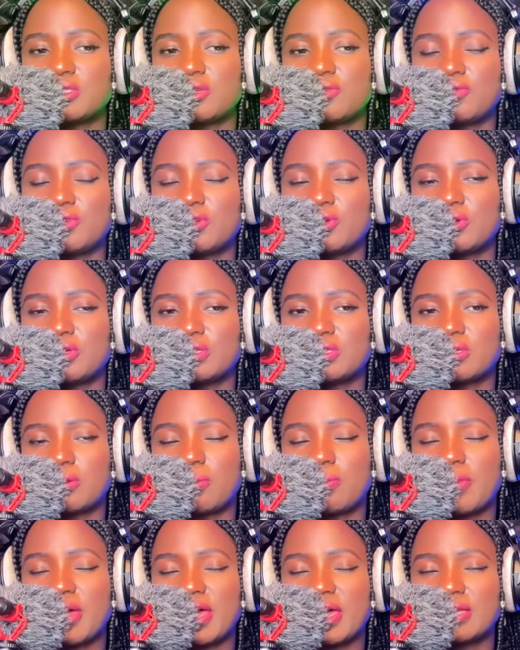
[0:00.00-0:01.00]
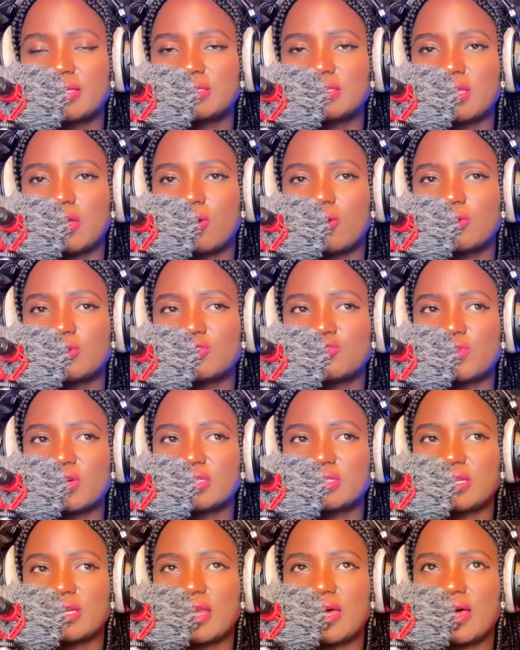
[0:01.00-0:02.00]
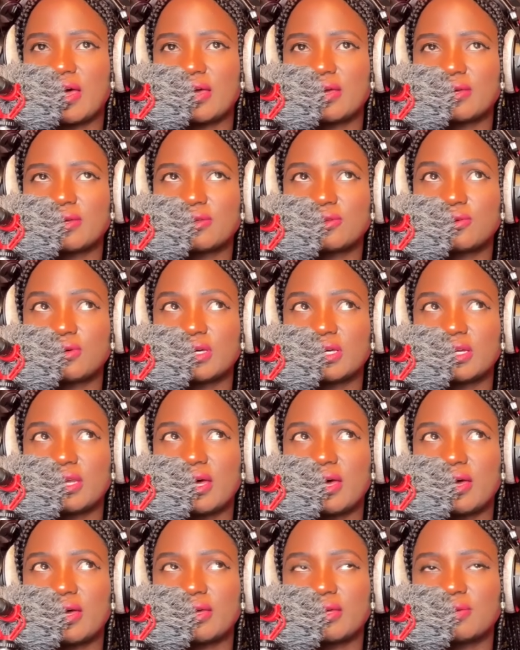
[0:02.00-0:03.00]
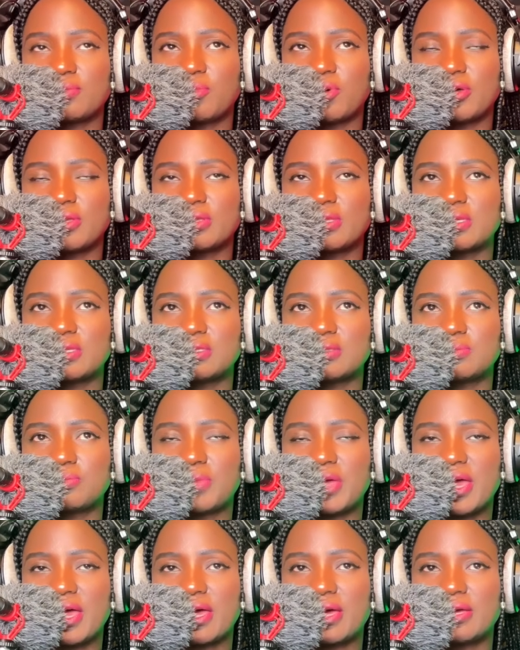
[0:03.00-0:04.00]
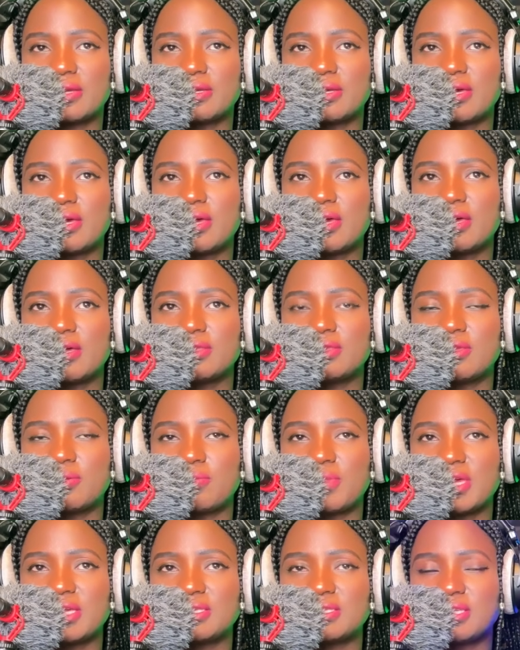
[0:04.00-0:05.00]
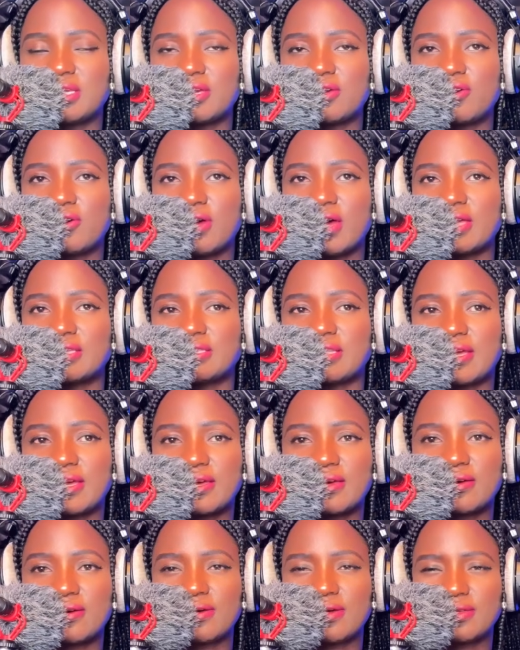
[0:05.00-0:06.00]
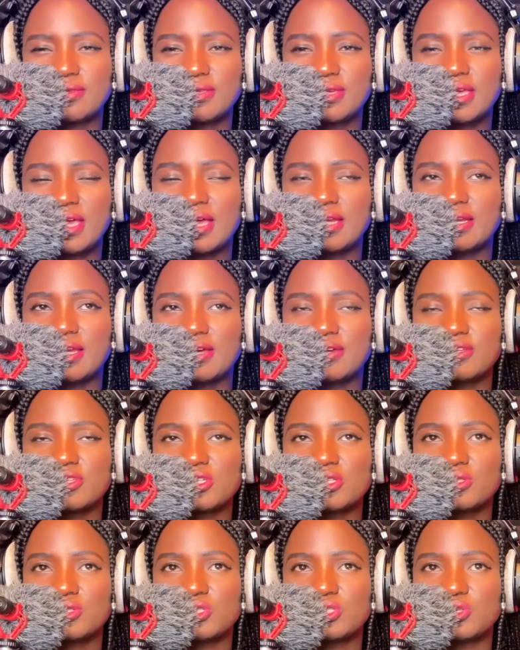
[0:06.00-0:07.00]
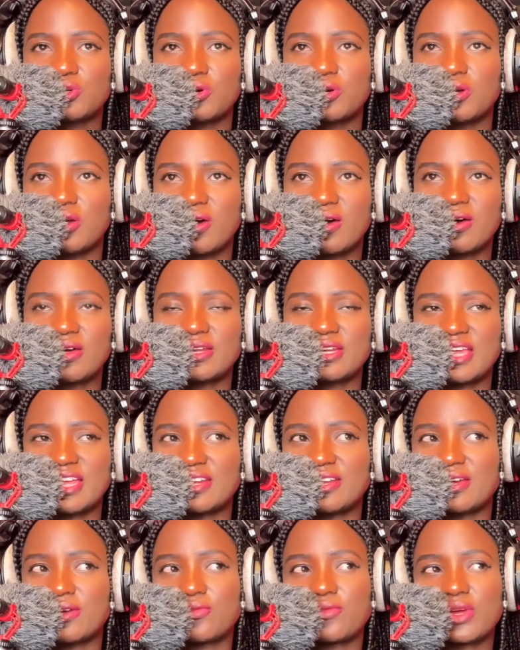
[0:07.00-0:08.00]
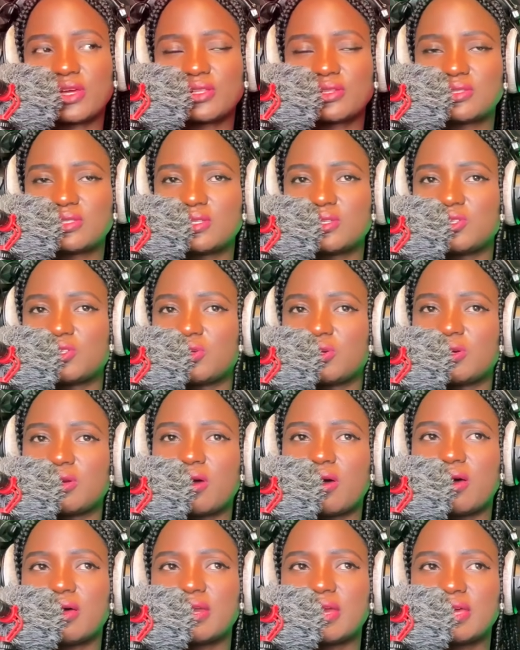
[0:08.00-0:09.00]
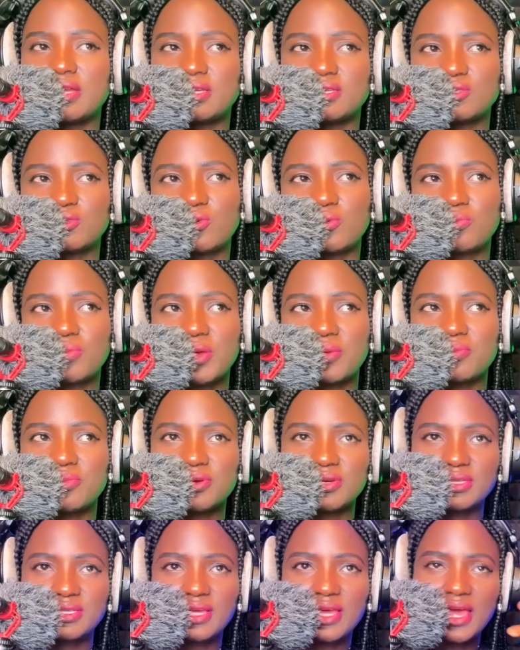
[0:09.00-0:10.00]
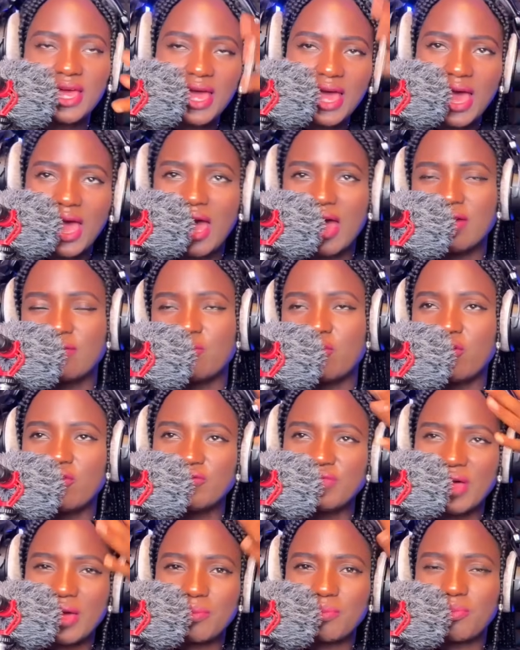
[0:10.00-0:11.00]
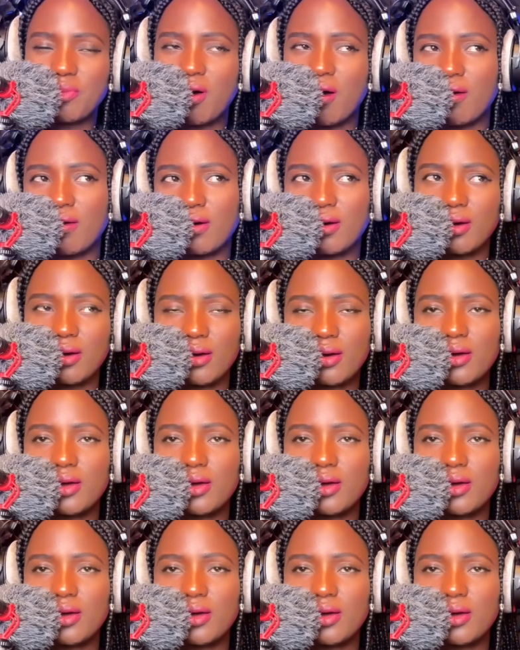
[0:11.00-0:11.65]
notice some bands, they all dress alike, look alike, but in this band, the main singer has I think he had like a yellow shirt on, had like a regular t-shirt on, and his group members had more of that punk